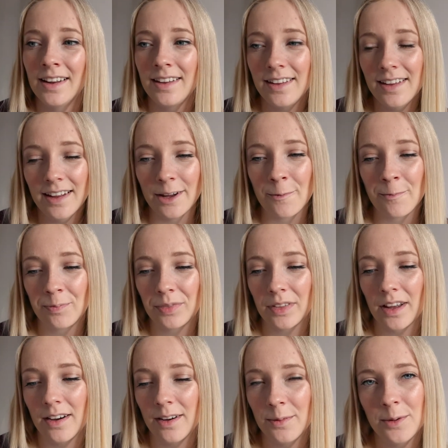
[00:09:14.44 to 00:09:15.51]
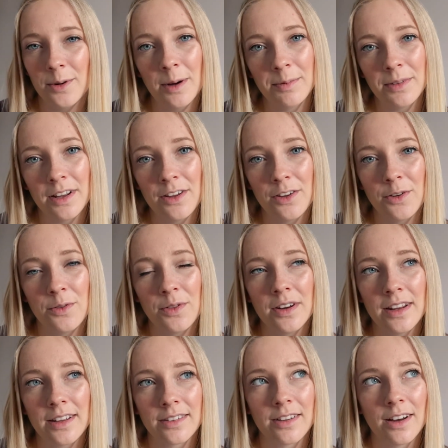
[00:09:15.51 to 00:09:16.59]
yeah, I will update you. The
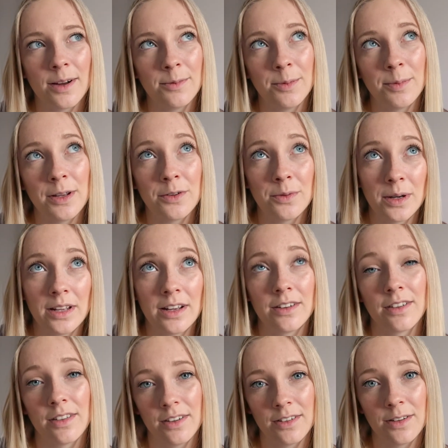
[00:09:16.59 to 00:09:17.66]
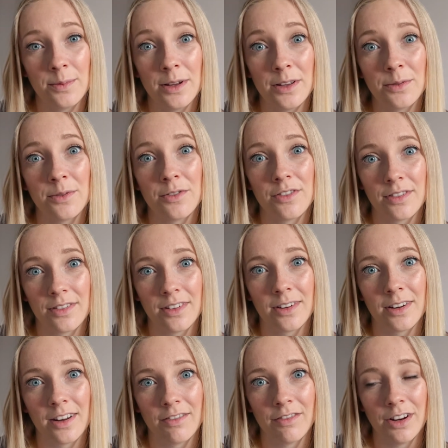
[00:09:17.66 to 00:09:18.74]
next time will be 28 to 30 weeks, which is going
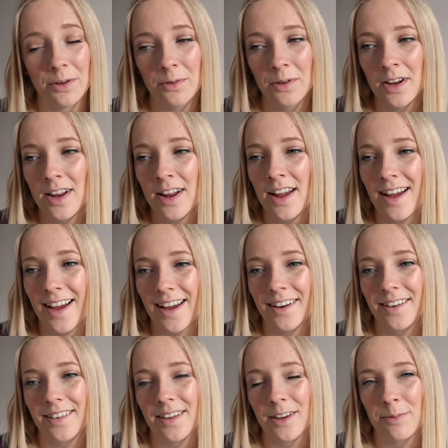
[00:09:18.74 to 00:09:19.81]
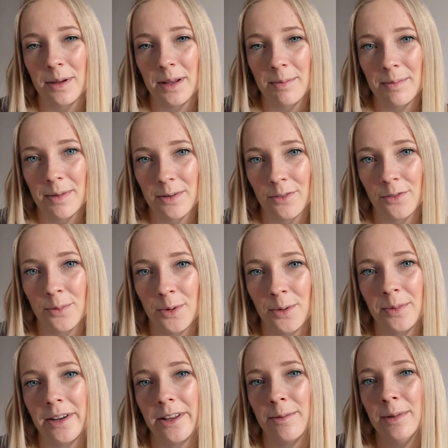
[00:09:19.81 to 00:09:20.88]
to get real, and there'll be a midwife
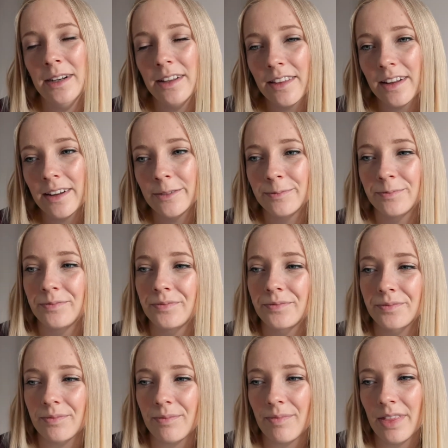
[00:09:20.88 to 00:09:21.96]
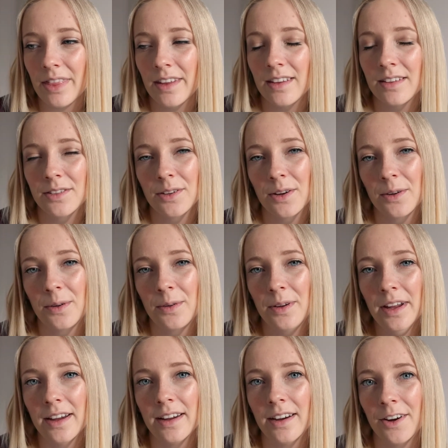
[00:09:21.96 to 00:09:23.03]
appointment in the middle of that. So
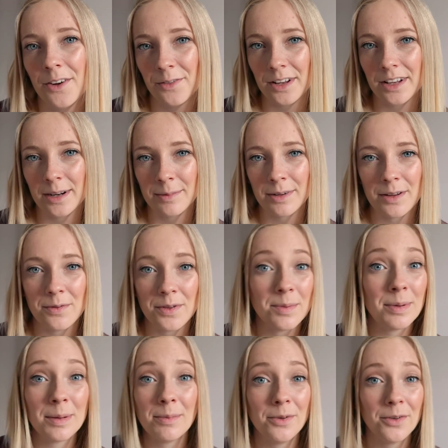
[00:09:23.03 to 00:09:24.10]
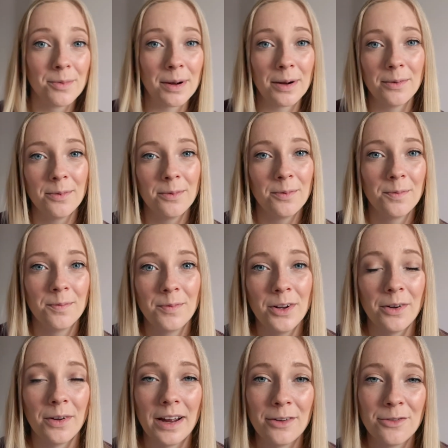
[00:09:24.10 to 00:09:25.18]
yeah, hopefully I can update you with a bit more about, you
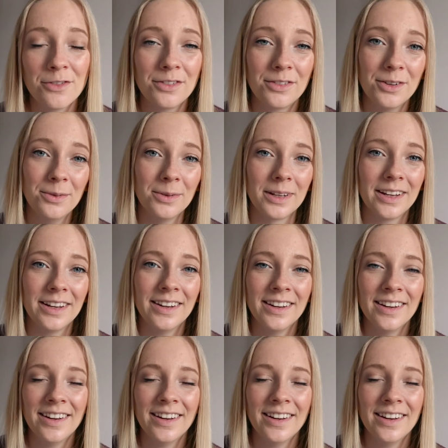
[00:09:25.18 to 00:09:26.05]
know, how she's doing,